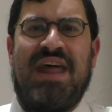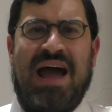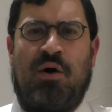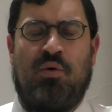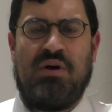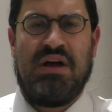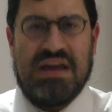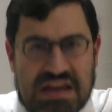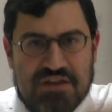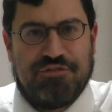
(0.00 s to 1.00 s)
now,
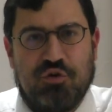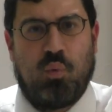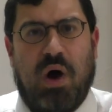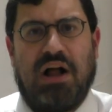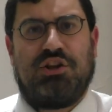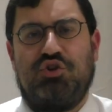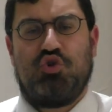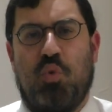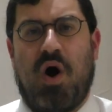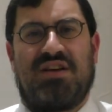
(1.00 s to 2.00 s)
even while
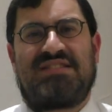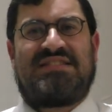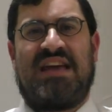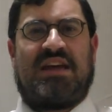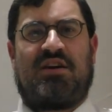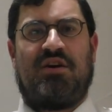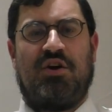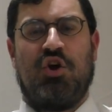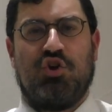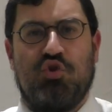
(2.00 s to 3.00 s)
you are sick,
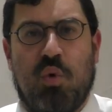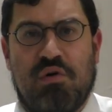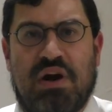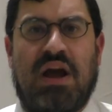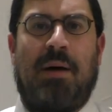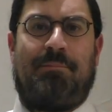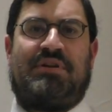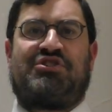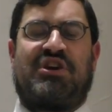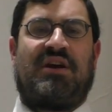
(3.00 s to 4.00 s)
you are
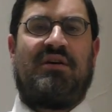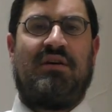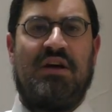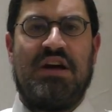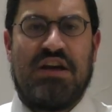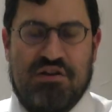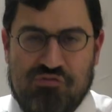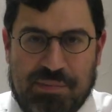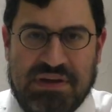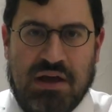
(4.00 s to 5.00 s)
accomplishing.
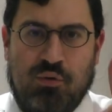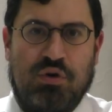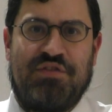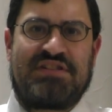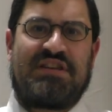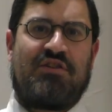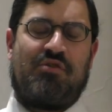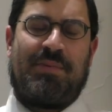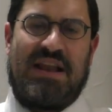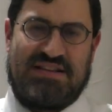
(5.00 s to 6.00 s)
All of a sudden,
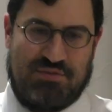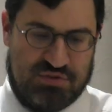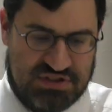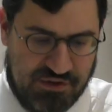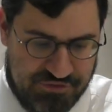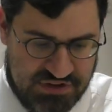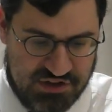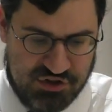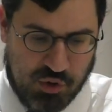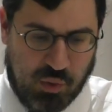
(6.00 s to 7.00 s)
Rabbi Eliezer was
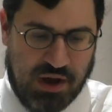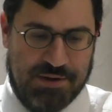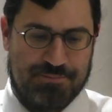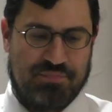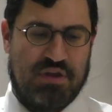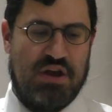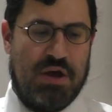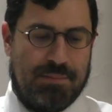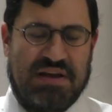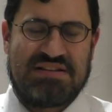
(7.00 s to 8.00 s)
comforted. You know why?
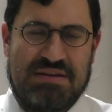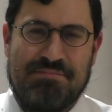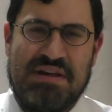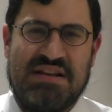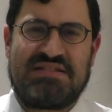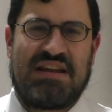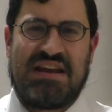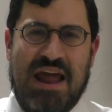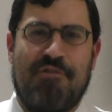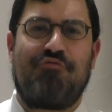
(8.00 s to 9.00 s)
Because it means that
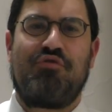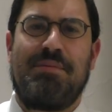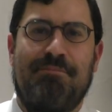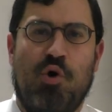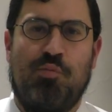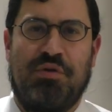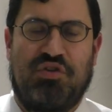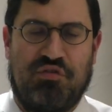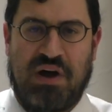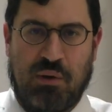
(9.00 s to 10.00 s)
in every moment
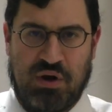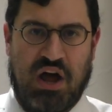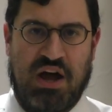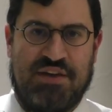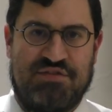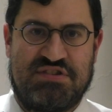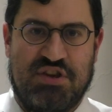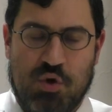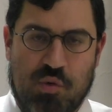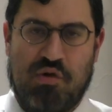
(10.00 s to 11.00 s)
of our
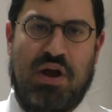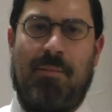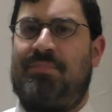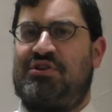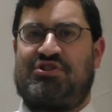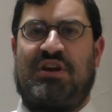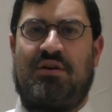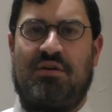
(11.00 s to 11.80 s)
lives, we're accomplishing.